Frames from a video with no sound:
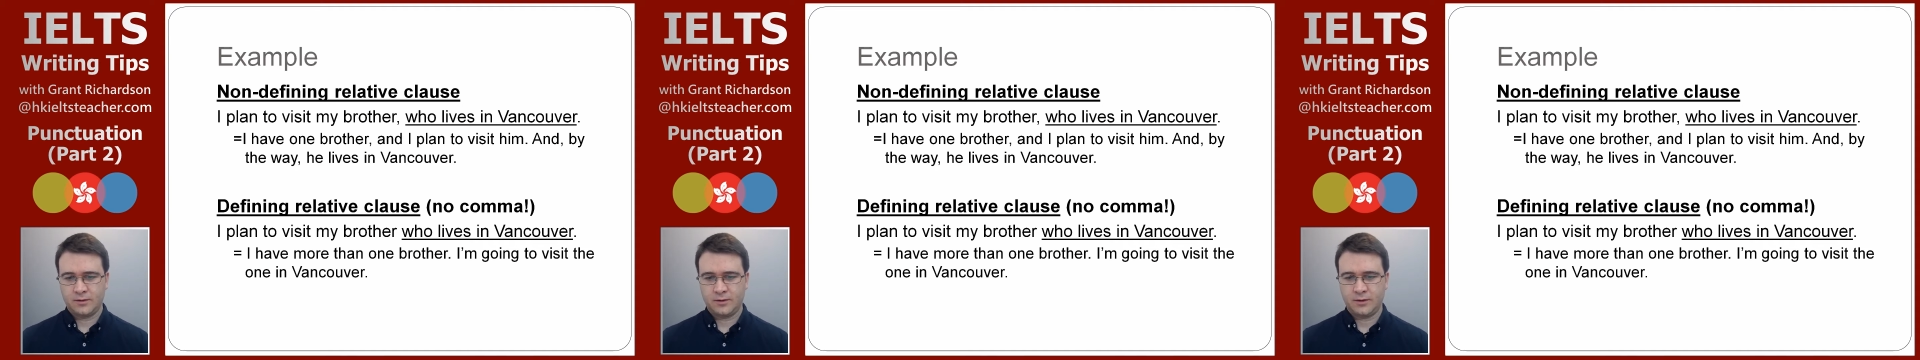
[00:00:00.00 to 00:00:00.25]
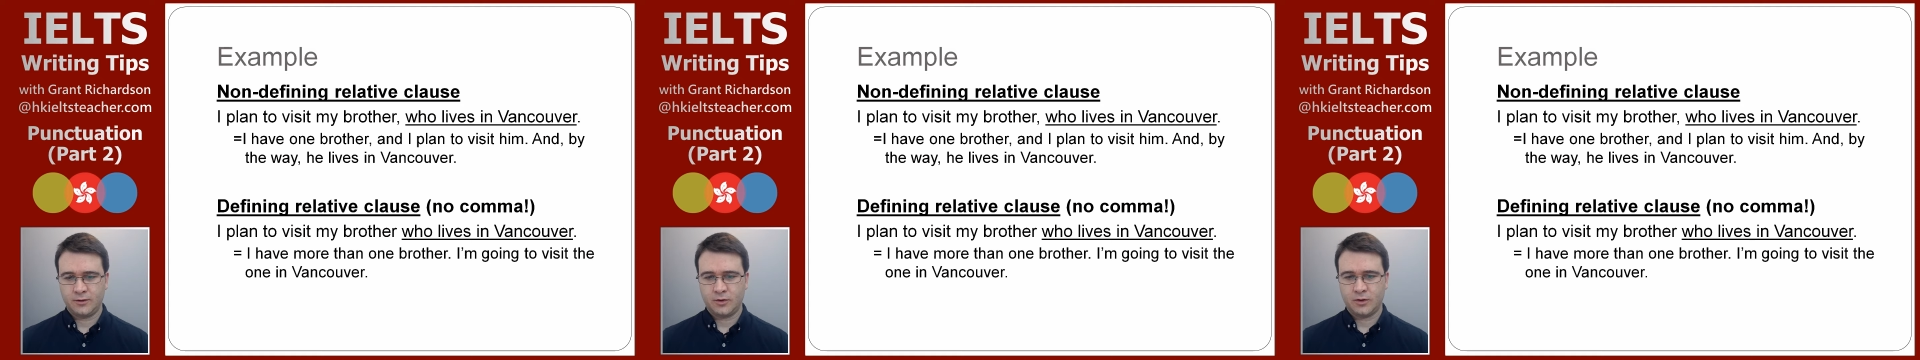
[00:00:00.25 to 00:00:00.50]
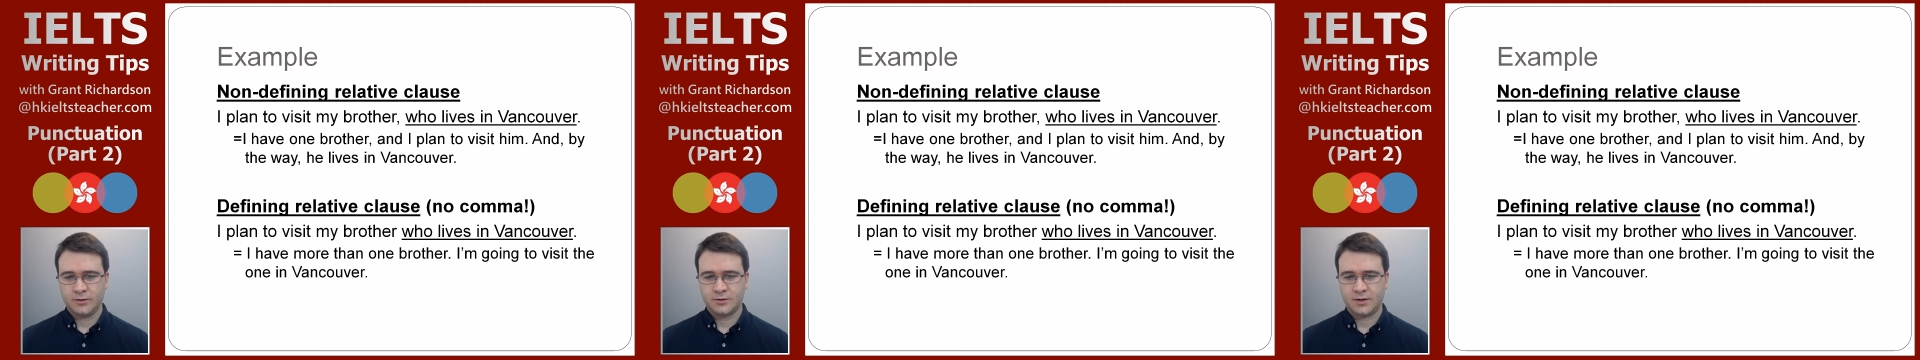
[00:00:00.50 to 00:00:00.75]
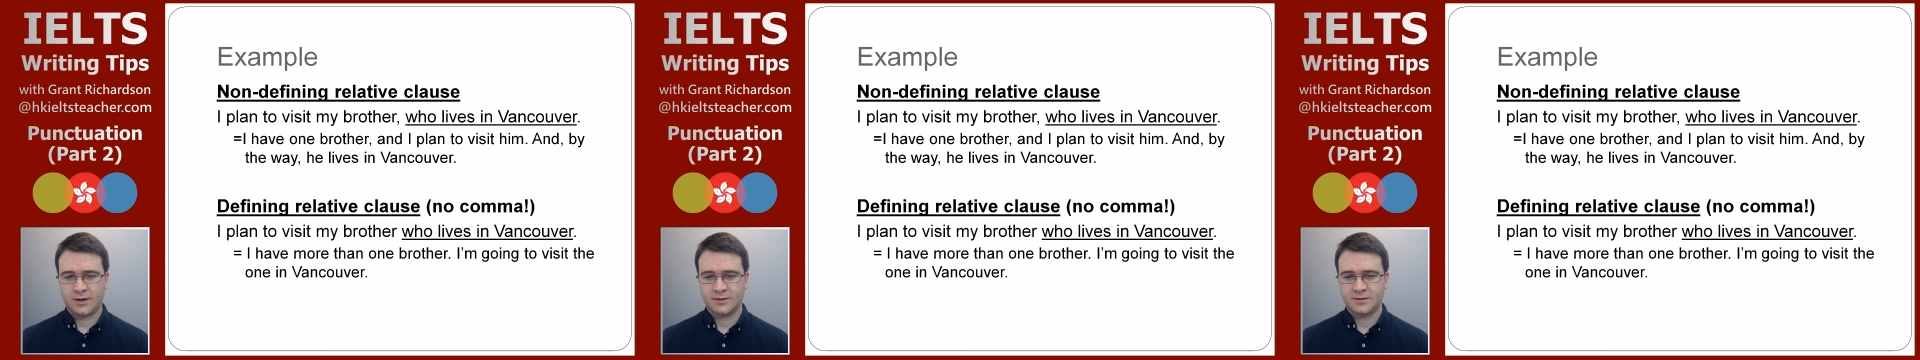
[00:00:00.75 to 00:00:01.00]
In
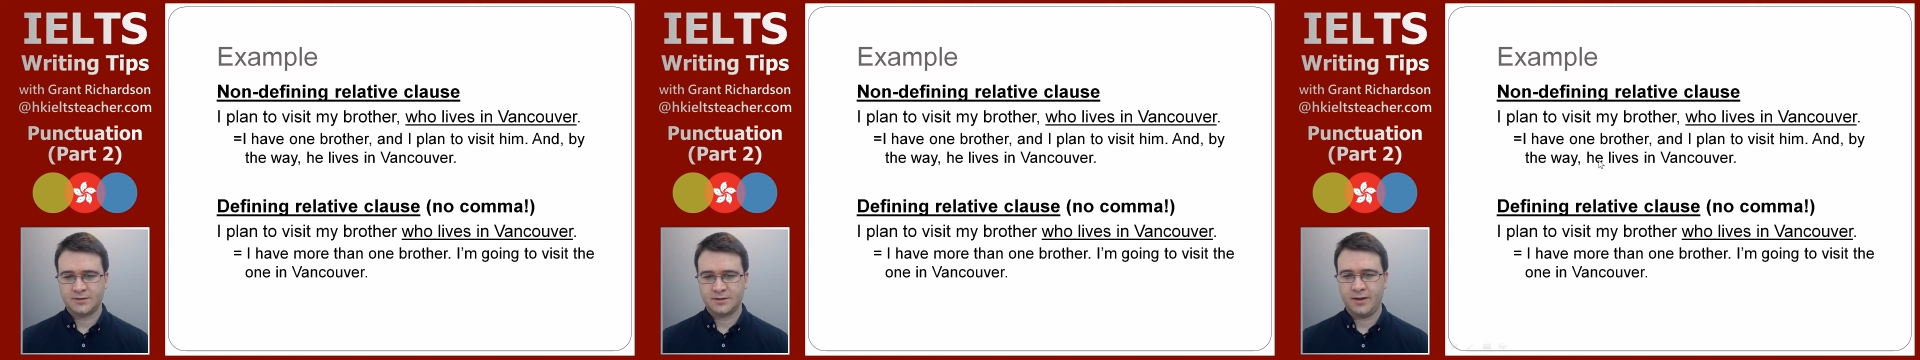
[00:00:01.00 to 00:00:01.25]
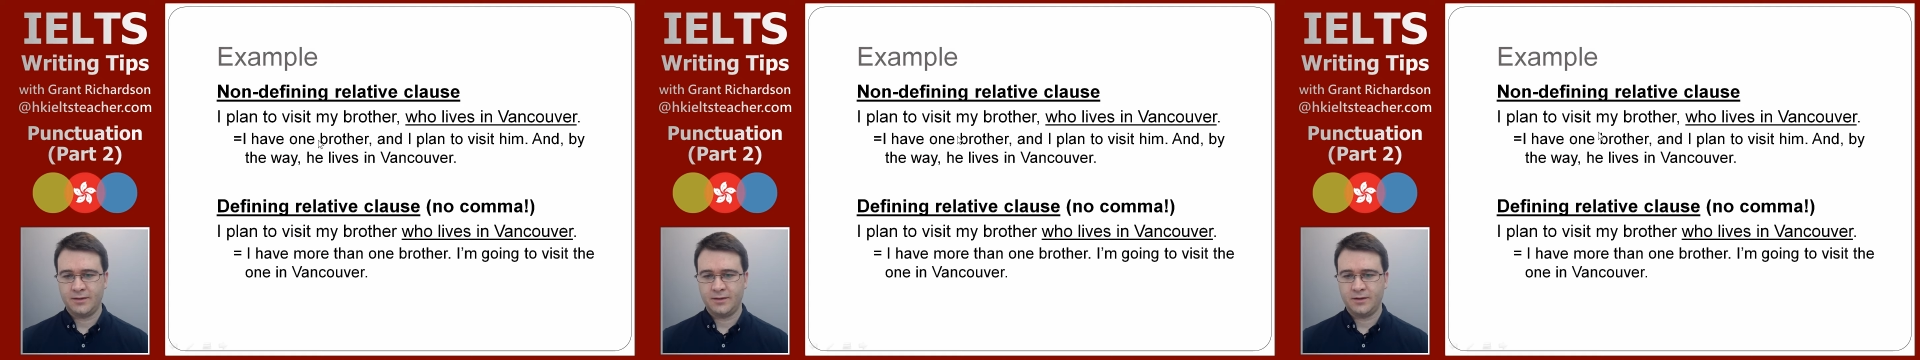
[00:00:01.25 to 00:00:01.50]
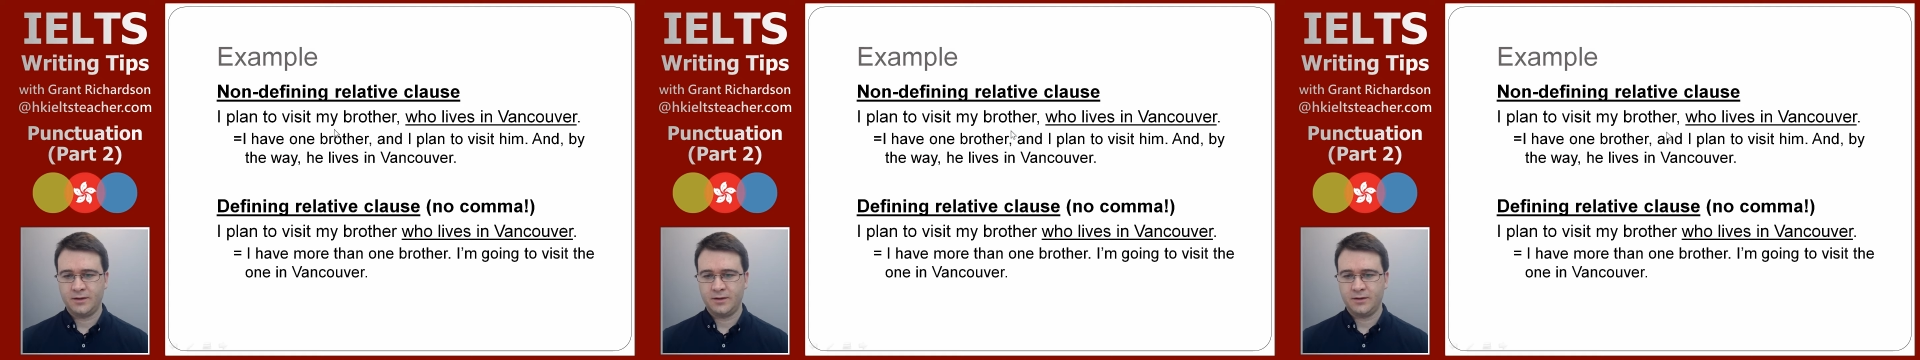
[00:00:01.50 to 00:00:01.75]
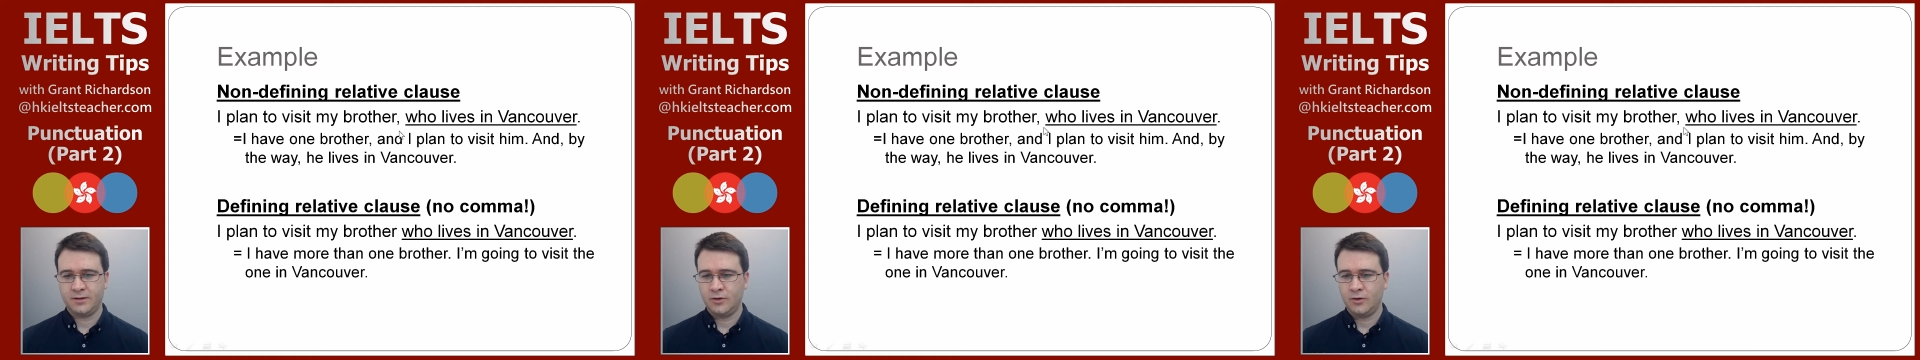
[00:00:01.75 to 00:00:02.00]
contrast,
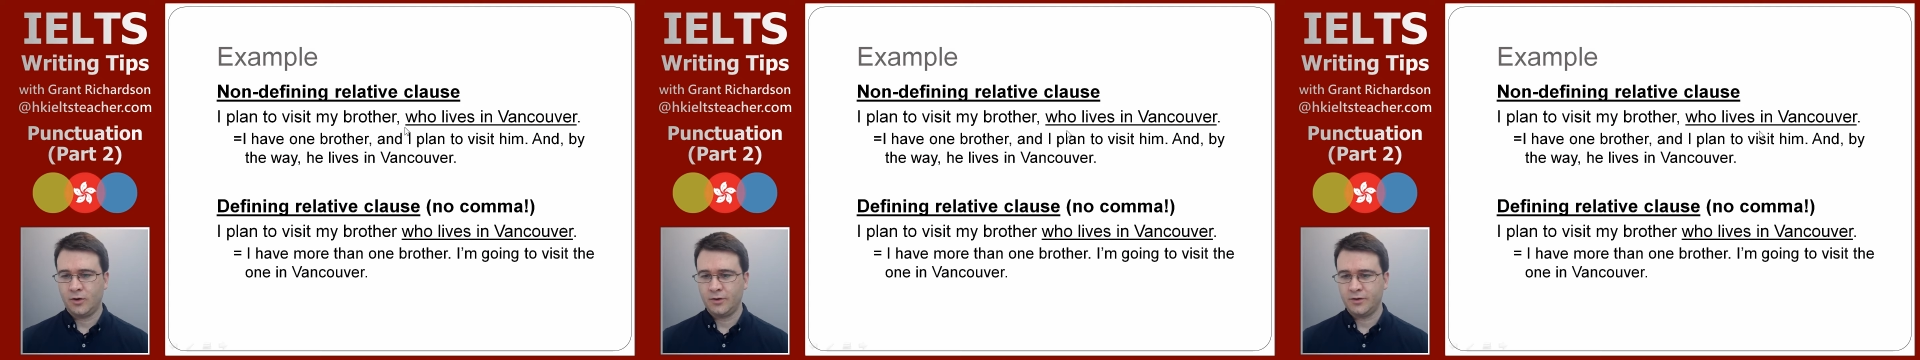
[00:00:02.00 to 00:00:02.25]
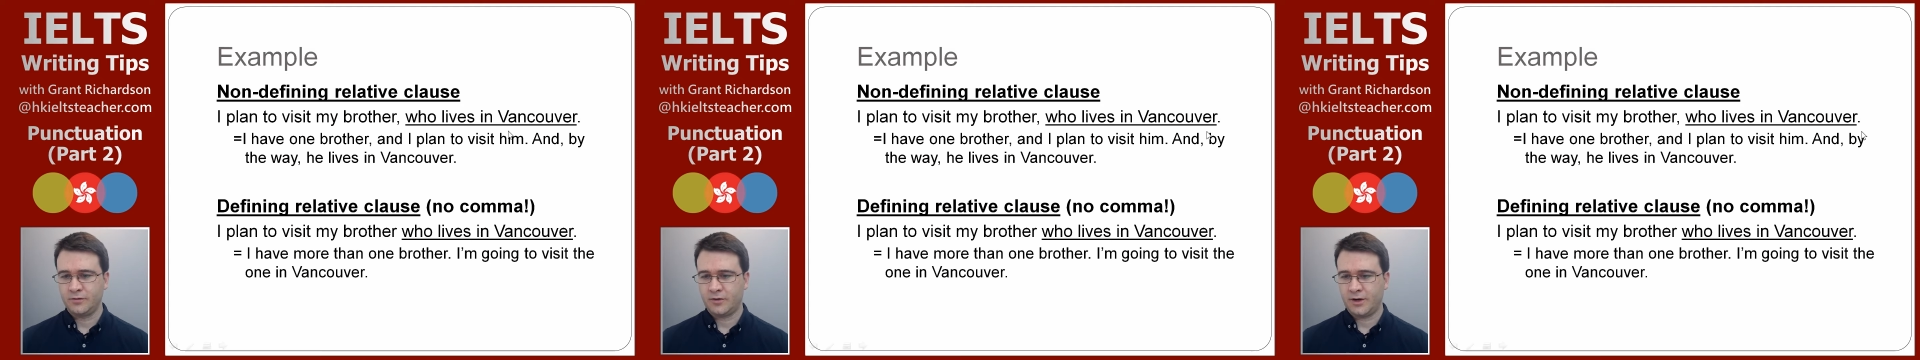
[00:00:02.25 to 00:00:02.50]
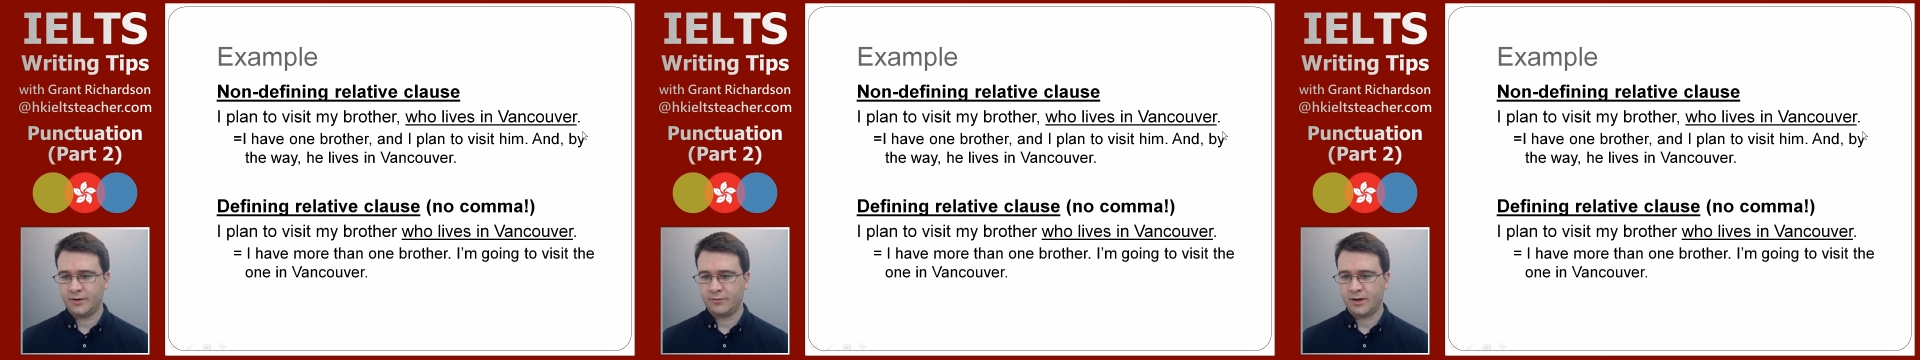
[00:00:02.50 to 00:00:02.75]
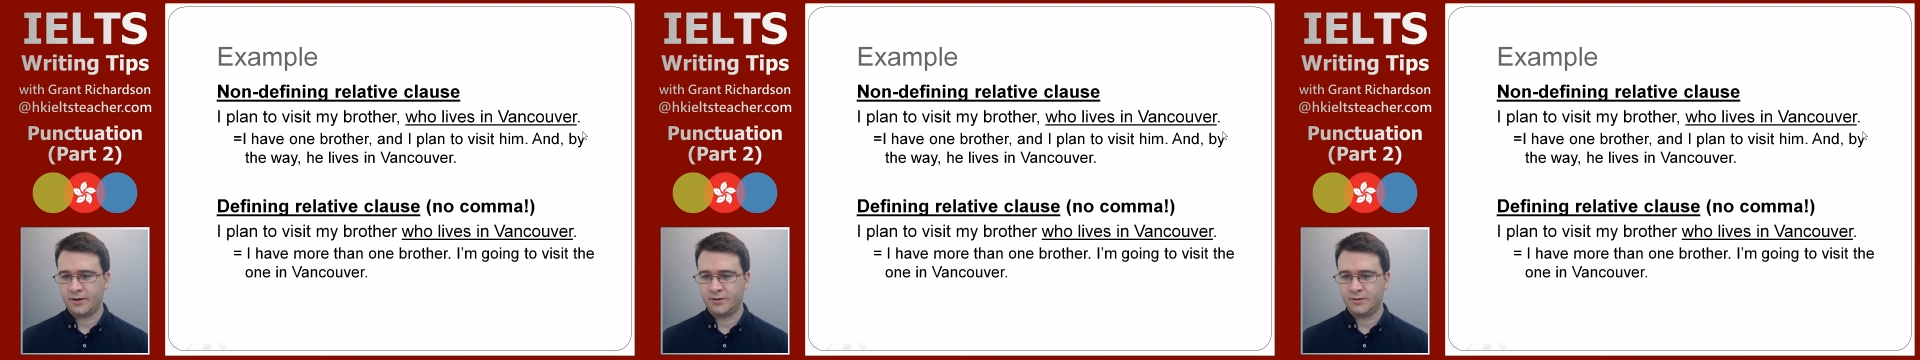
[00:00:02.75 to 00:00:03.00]
the non-defining
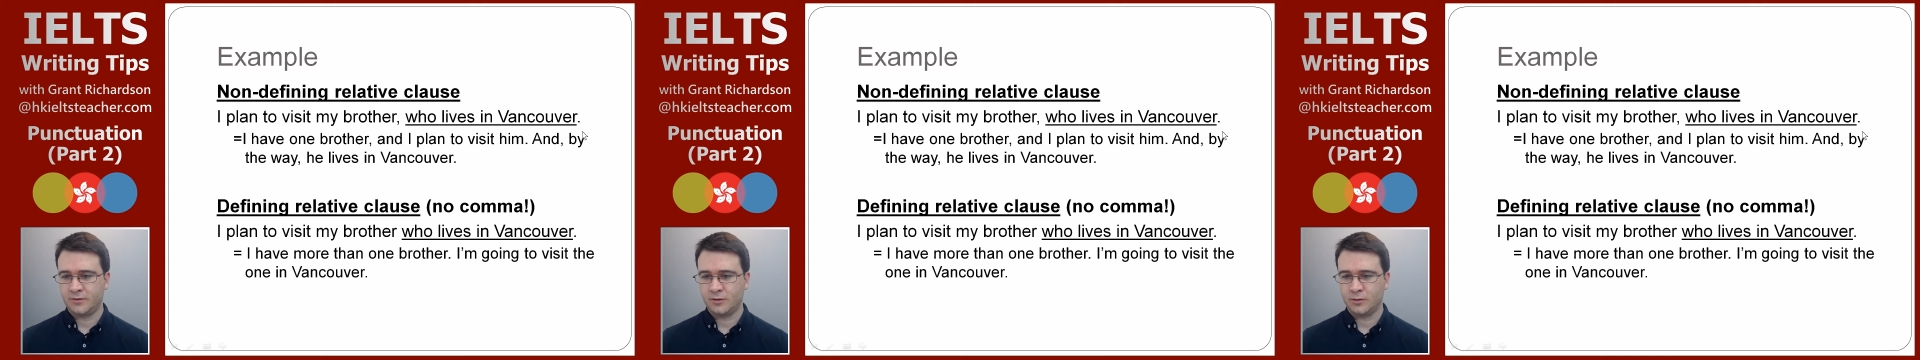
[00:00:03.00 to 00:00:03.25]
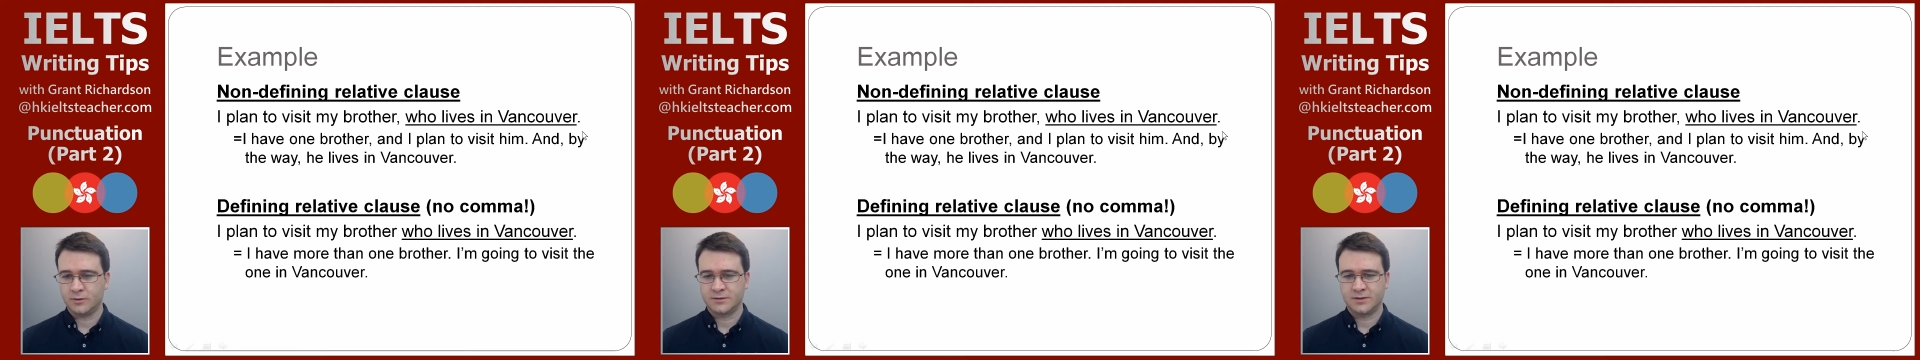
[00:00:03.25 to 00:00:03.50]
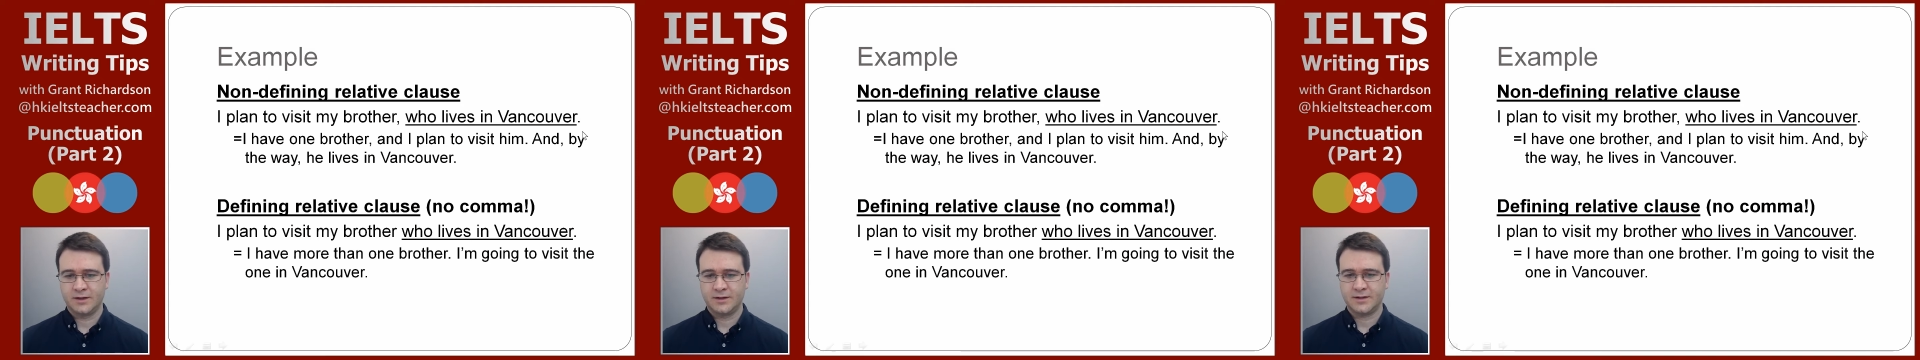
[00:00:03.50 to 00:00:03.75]
relative clause